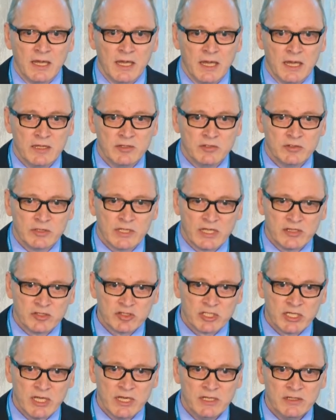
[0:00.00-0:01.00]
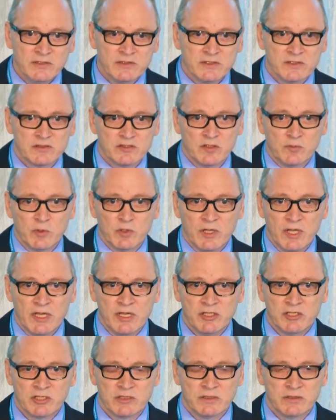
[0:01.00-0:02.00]
and you can change the
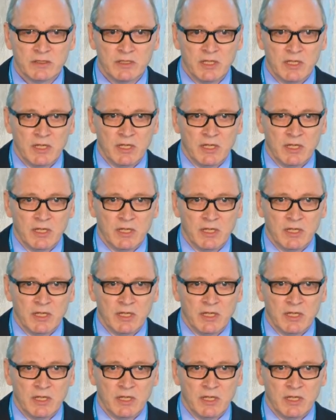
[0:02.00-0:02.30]
stimulation